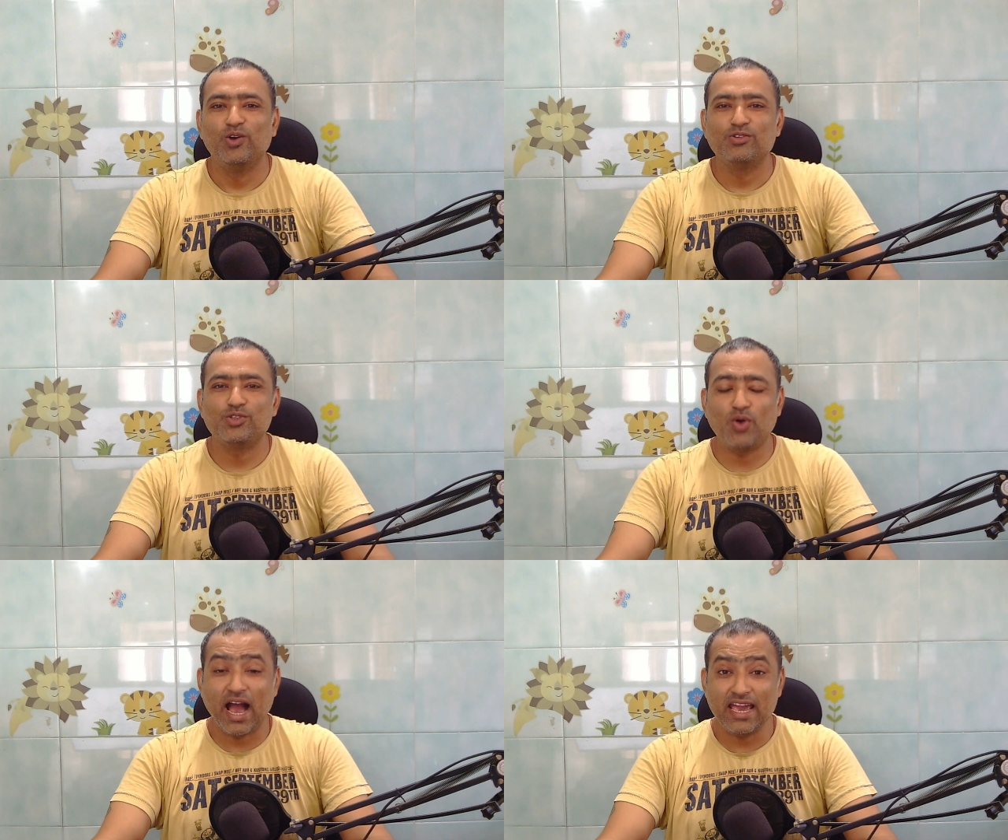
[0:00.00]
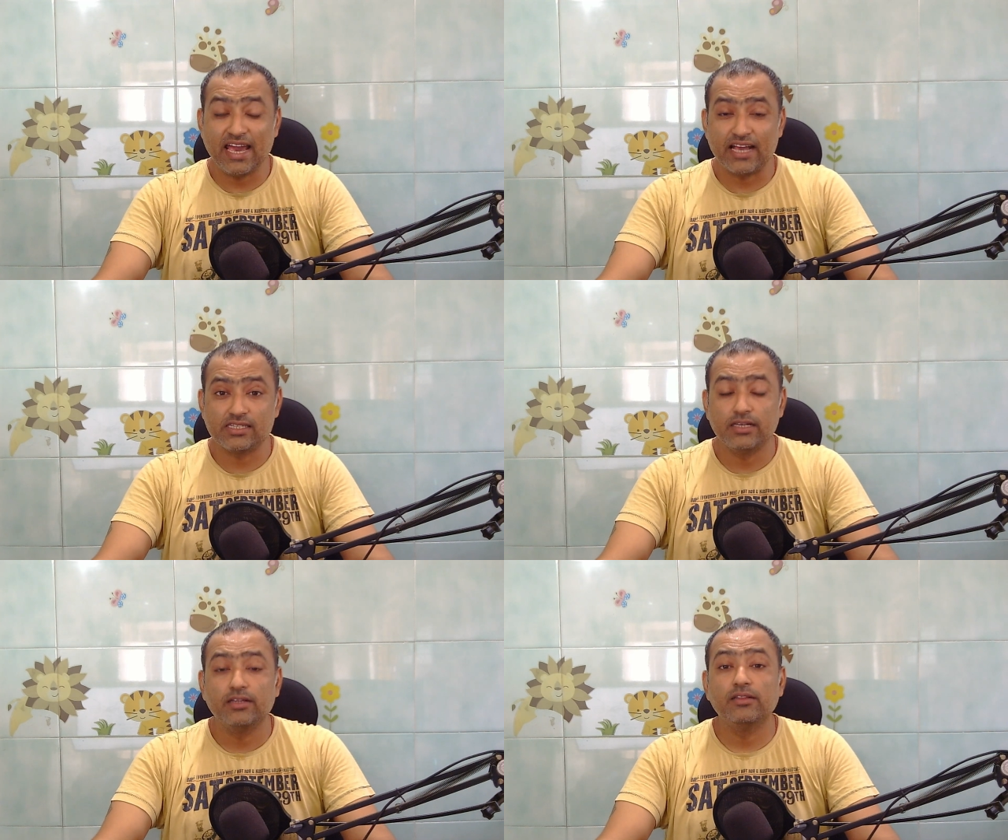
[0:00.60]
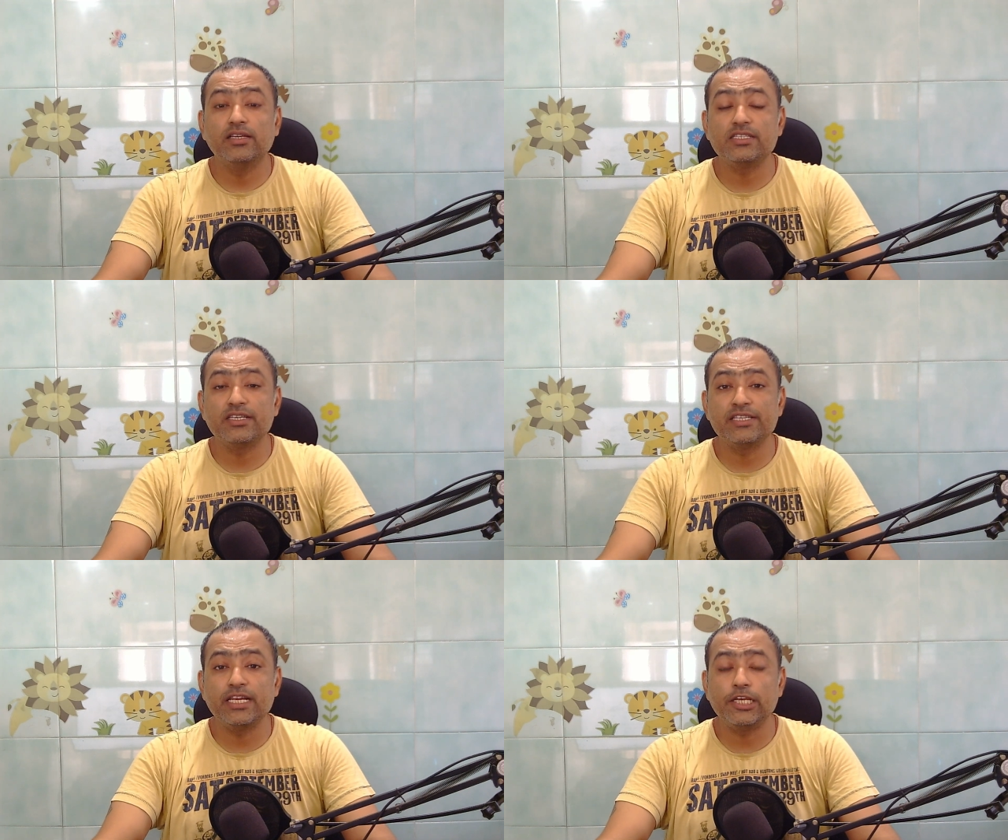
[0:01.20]
So I guess this
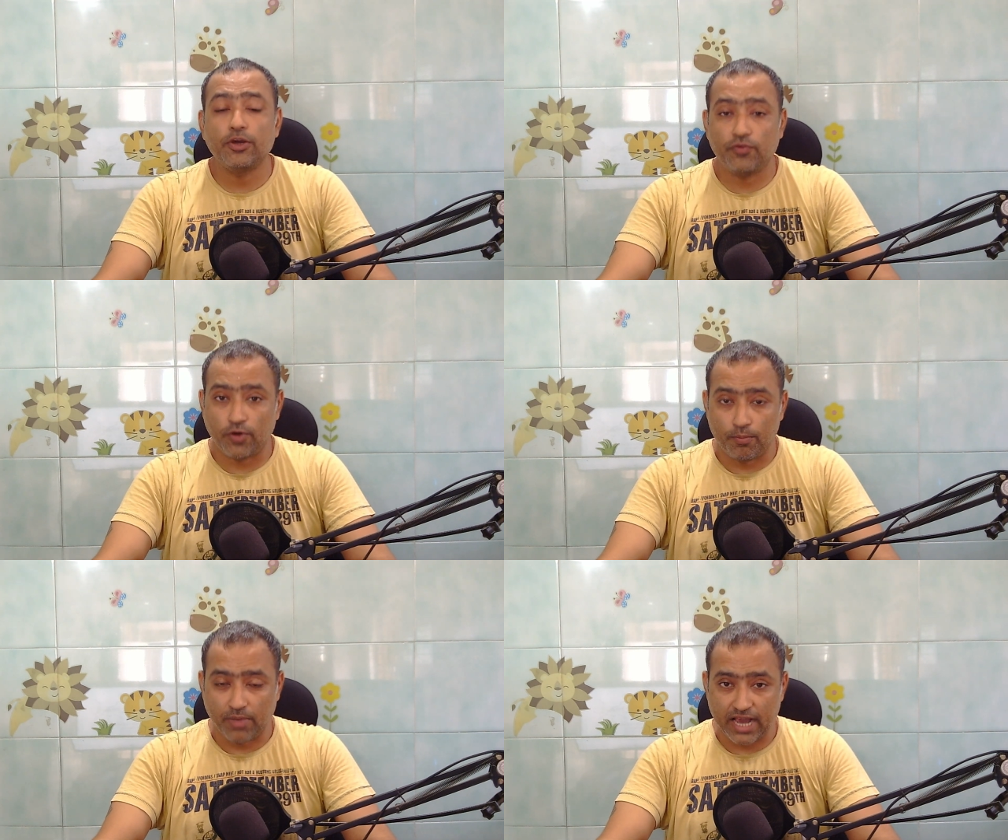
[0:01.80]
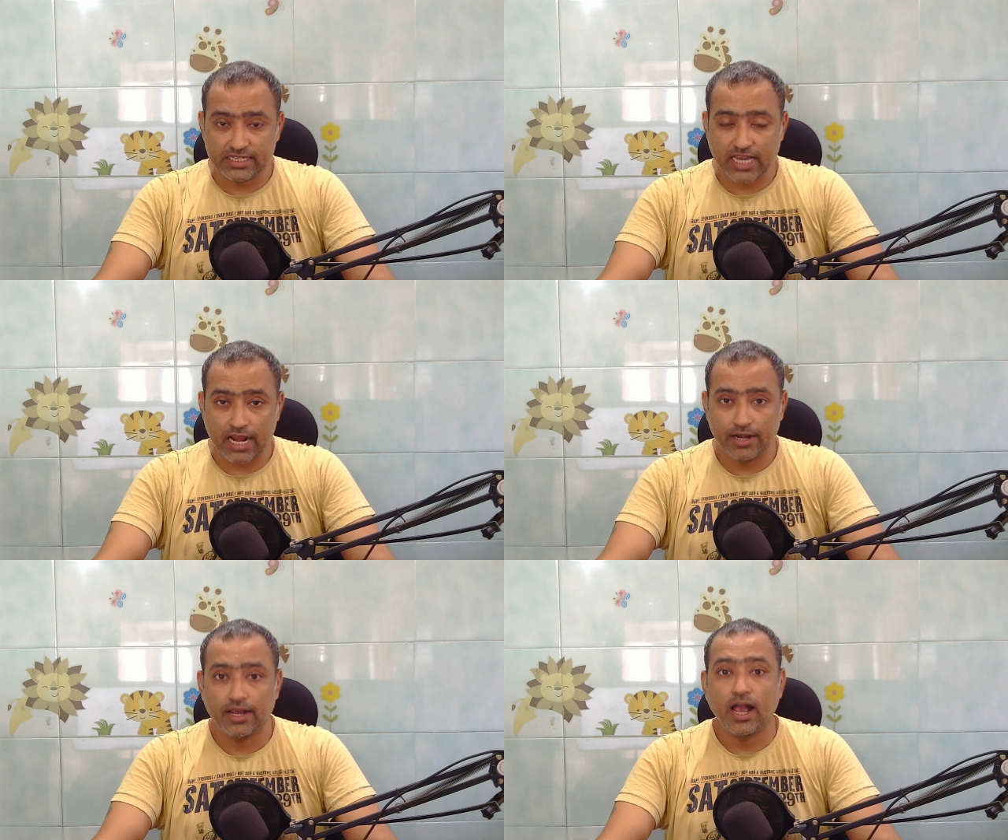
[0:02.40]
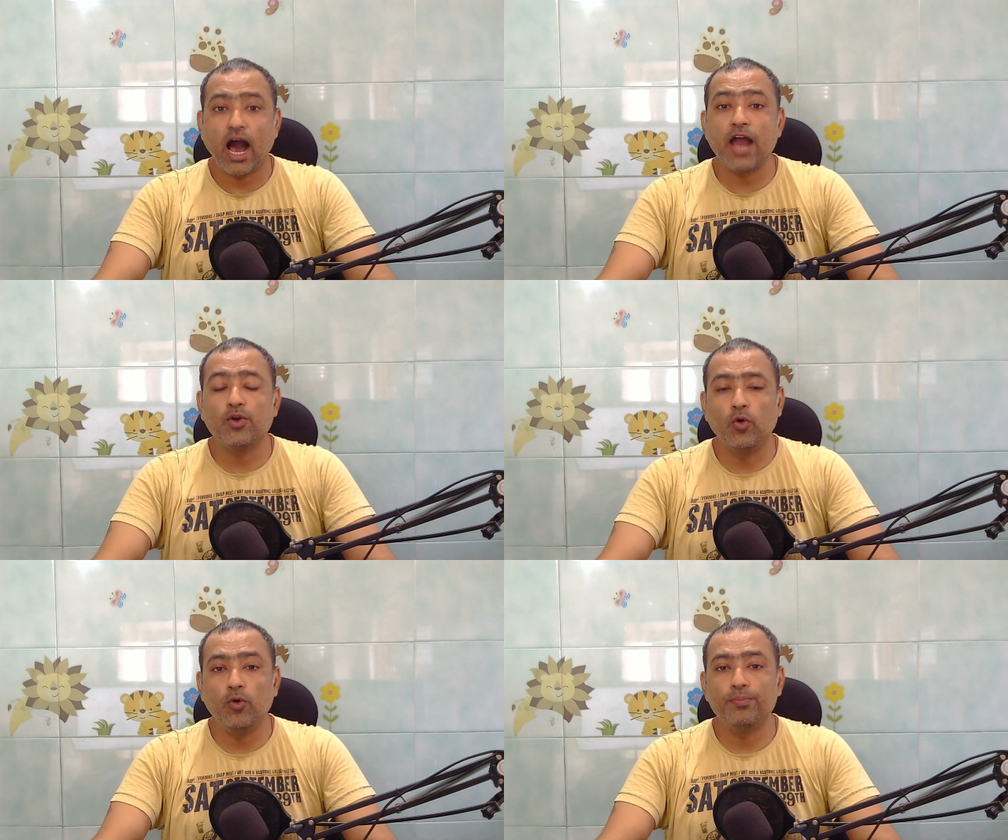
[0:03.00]
is it from my side. I
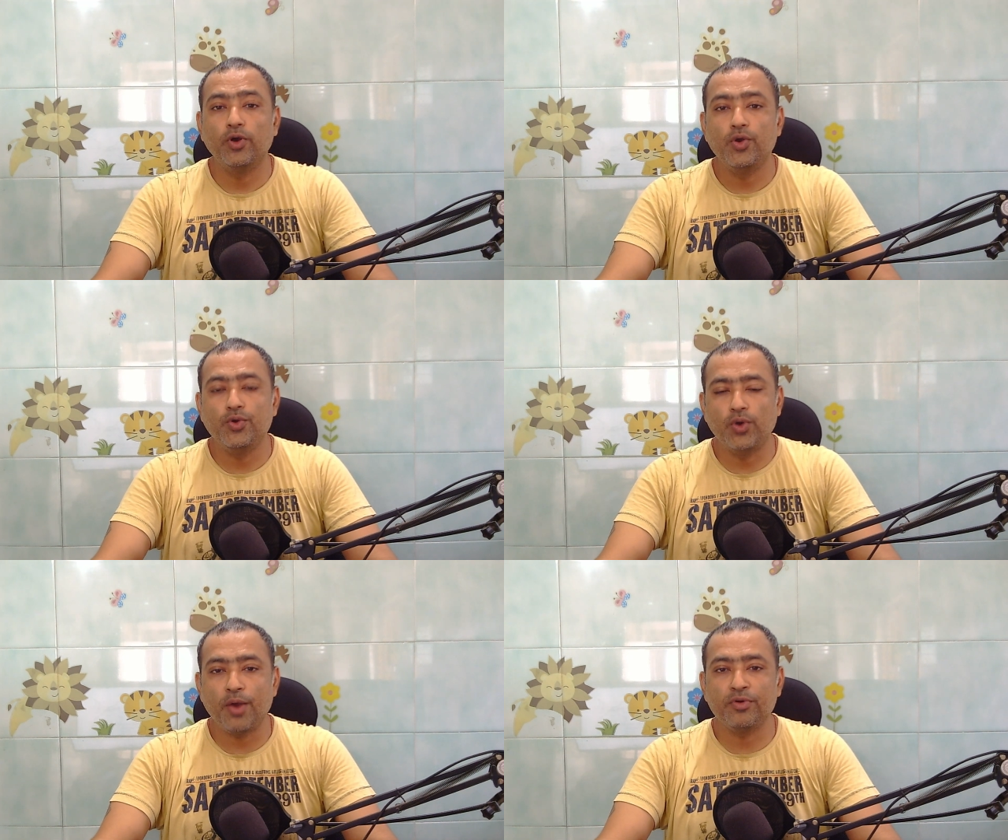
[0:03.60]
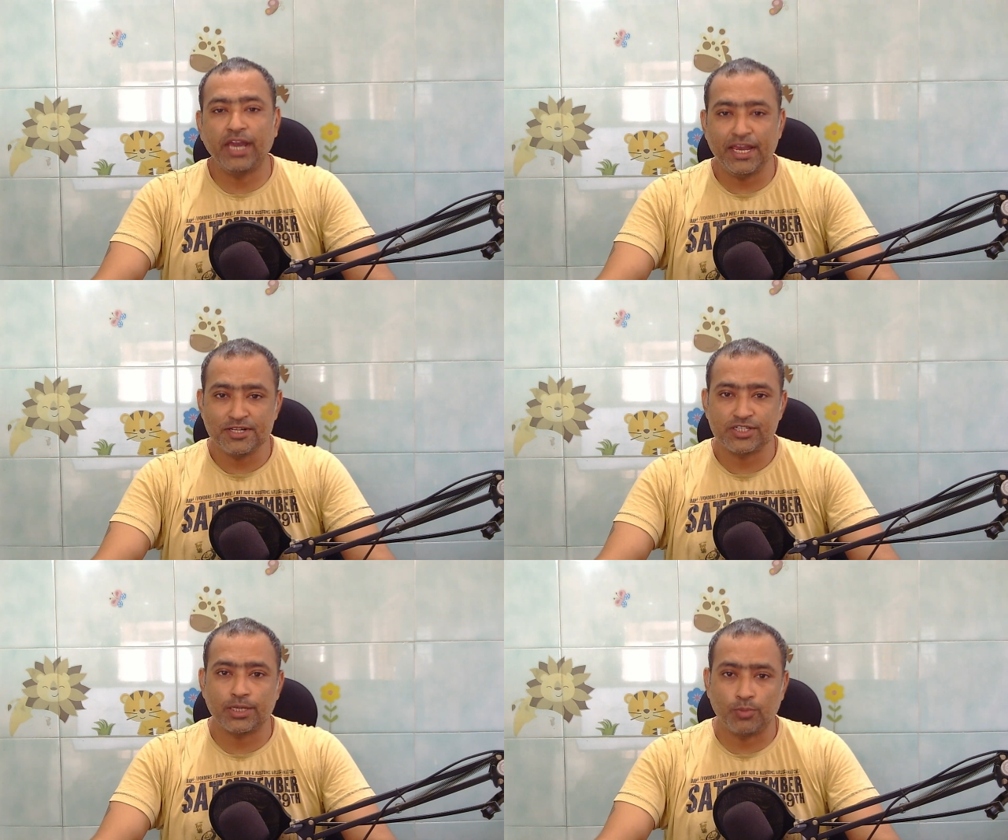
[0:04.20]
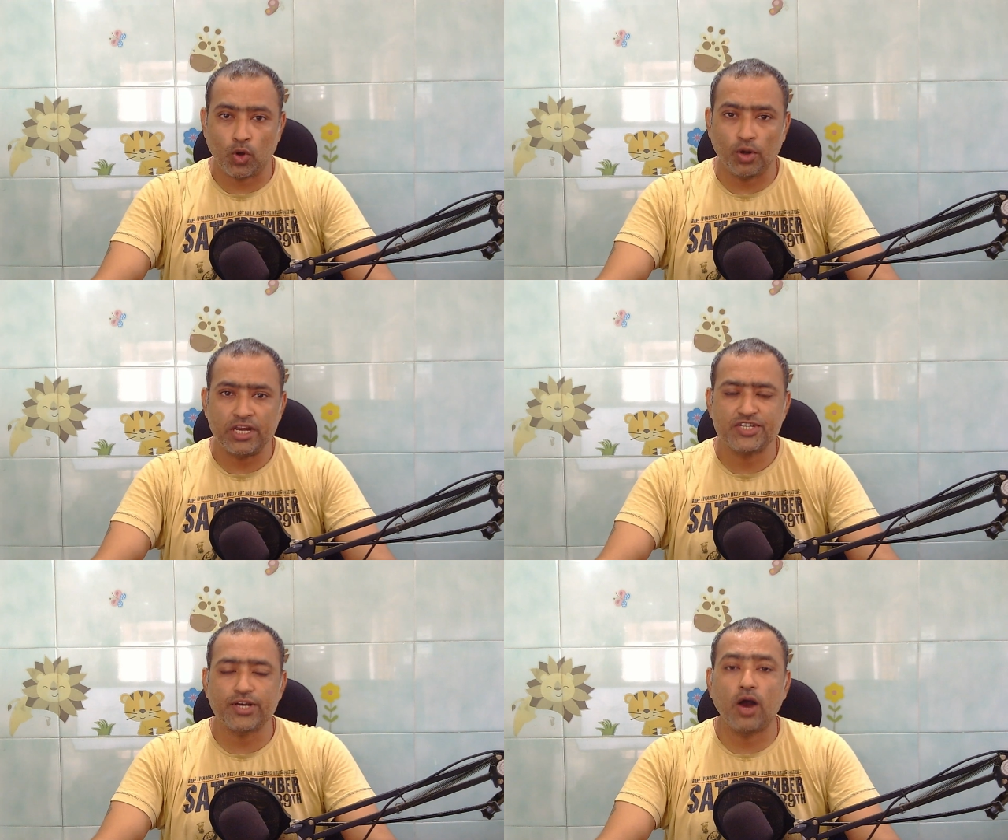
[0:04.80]
hope you have gained some knowledge